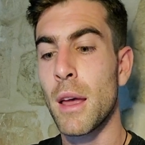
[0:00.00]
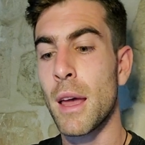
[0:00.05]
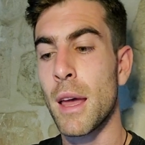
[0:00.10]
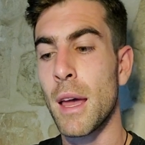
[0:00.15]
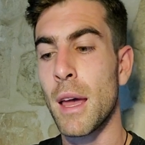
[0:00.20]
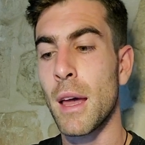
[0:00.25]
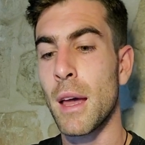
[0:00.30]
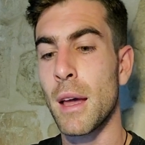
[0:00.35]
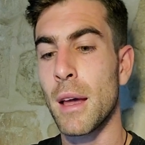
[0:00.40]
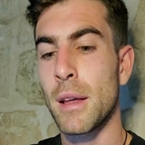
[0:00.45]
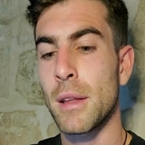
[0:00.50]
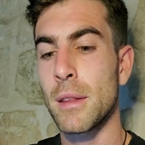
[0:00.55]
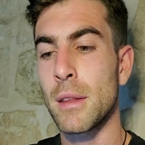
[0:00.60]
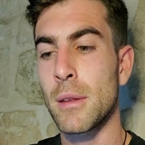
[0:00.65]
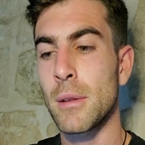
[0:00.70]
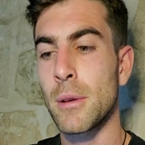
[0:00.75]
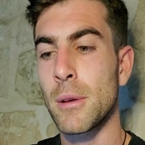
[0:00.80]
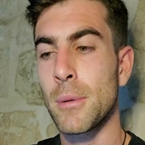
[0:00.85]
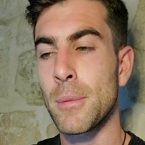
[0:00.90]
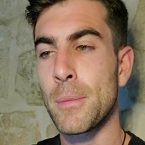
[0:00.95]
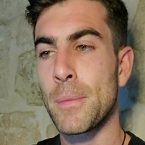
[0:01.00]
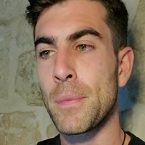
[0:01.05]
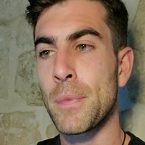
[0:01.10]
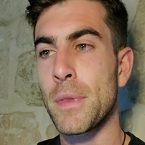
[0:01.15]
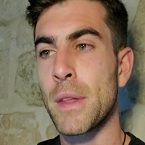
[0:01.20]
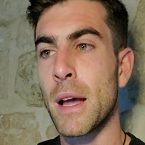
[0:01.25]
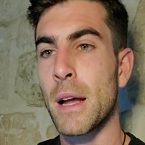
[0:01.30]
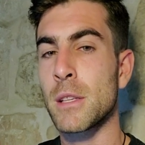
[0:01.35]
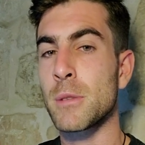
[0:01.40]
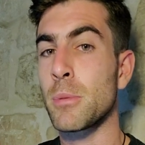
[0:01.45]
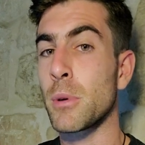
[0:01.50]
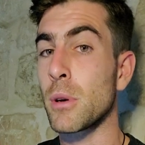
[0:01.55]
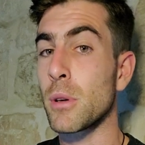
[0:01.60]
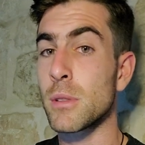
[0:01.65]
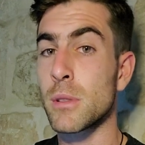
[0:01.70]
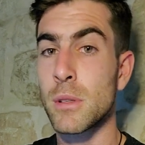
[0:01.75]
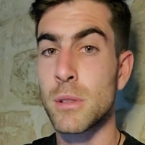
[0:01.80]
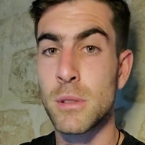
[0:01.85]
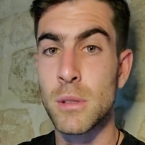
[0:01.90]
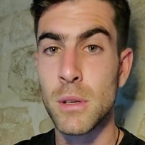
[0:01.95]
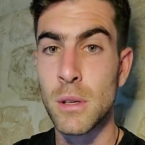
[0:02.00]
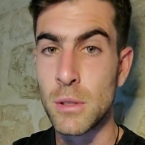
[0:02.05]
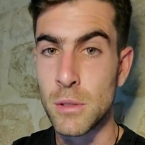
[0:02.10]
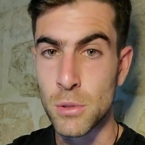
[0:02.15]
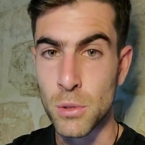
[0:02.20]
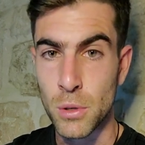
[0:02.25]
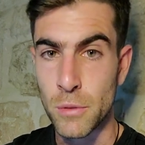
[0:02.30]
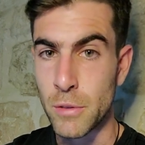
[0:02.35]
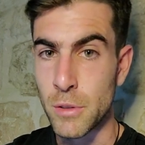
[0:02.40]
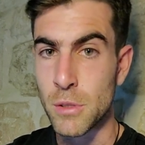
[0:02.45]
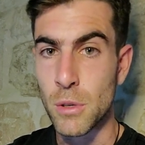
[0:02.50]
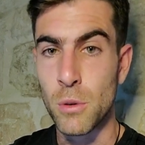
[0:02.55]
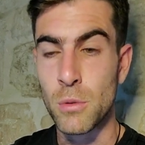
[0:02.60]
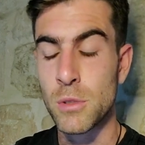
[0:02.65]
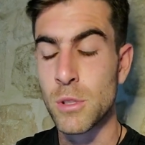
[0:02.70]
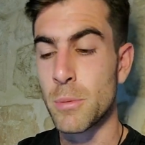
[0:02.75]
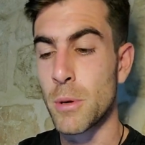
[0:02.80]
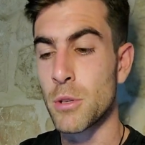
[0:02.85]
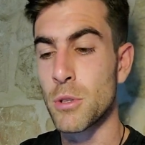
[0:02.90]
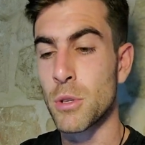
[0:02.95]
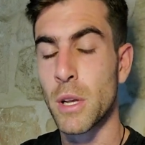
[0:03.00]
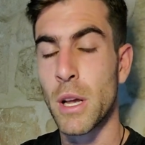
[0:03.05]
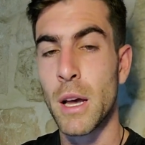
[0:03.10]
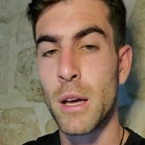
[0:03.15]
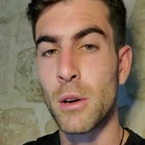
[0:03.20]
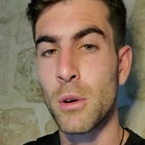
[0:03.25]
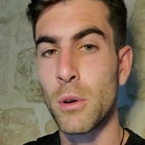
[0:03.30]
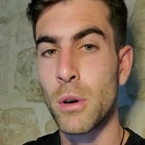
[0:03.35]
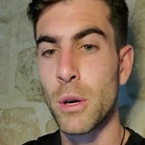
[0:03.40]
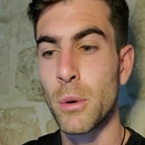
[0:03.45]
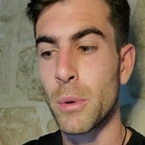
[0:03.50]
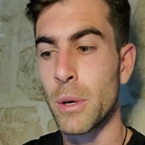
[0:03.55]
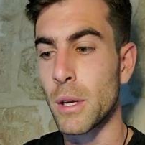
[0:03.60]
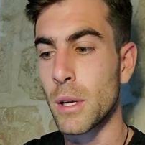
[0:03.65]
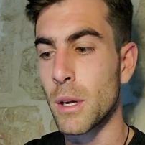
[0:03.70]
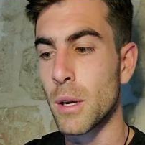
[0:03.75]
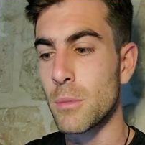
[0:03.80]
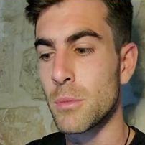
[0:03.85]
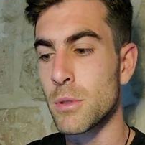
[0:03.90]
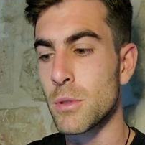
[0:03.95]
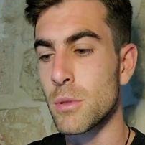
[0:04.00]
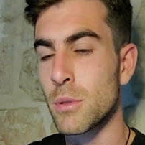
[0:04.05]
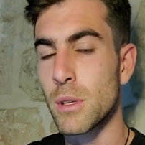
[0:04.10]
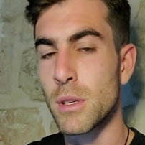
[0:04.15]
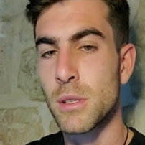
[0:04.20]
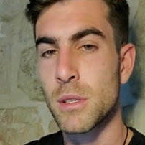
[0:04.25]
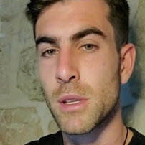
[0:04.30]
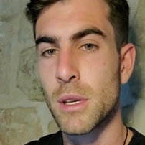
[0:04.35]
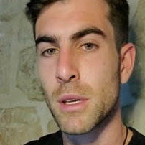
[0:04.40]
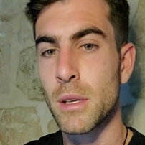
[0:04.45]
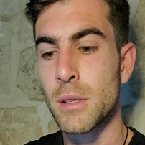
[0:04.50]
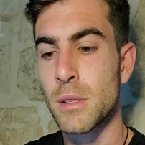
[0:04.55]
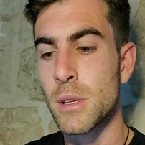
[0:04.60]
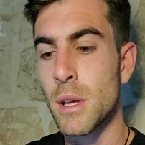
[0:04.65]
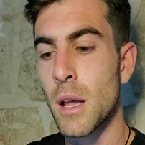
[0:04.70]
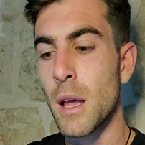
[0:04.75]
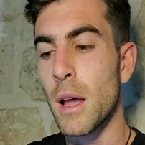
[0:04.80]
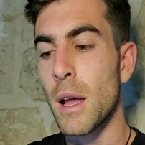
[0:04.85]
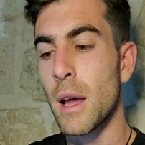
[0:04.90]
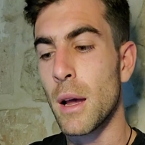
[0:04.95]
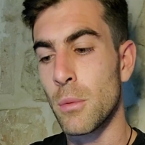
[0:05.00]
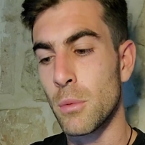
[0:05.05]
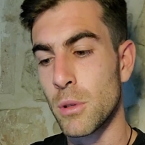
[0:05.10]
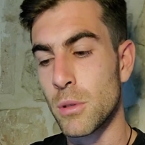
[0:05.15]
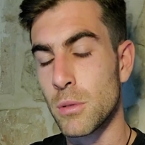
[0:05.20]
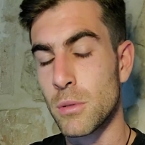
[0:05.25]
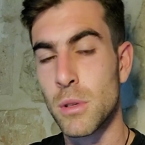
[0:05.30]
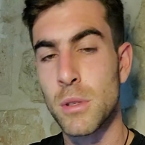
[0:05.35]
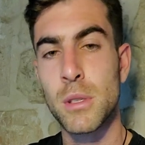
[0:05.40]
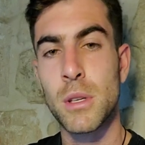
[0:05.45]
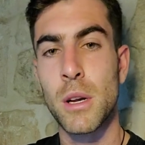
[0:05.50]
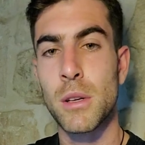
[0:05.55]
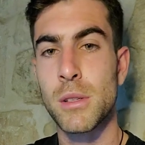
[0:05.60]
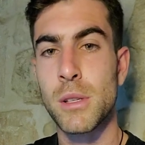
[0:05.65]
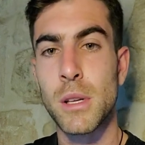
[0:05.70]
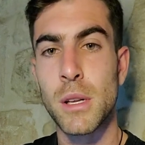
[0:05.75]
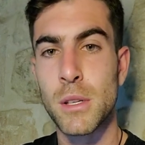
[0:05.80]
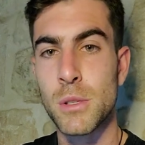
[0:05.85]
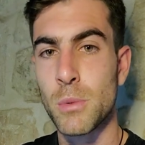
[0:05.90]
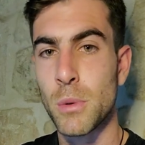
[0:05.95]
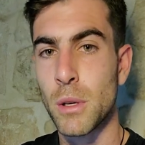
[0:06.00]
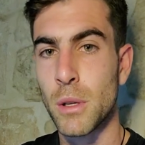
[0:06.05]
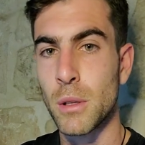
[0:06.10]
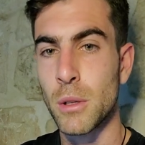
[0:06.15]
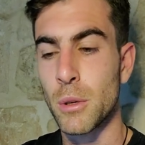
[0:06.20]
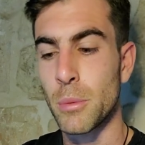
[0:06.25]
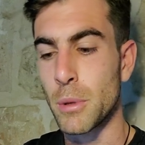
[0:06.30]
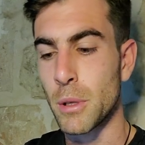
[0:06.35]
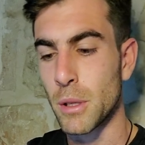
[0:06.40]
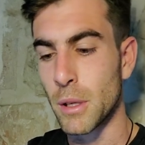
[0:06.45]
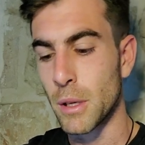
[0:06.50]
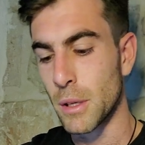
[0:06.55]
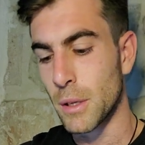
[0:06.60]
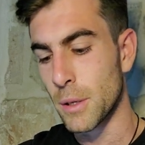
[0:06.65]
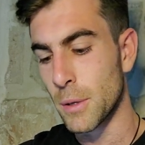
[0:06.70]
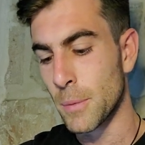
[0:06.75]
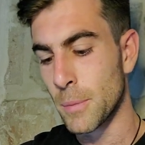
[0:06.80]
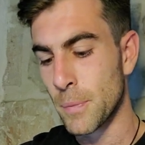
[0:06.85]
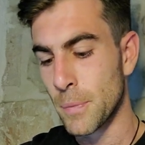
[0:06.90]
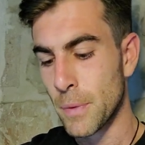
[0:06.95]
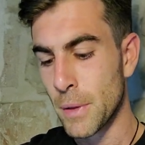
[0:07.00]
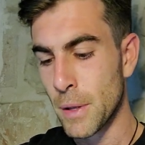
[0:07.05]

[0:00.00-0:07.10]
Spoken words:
and that's because it's sort of its own special category when it comes to these things, and we'll discuss that as well a little bit later.